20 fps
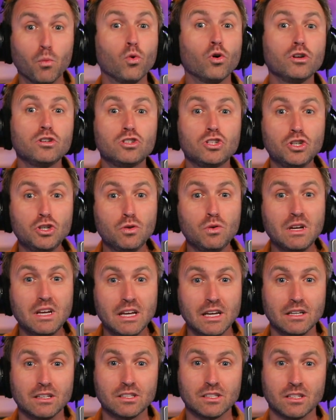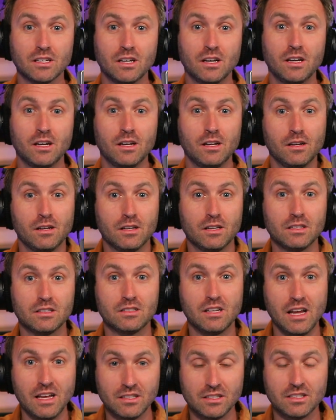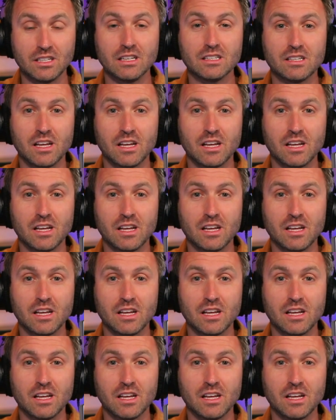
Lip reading: Would you eat Tastee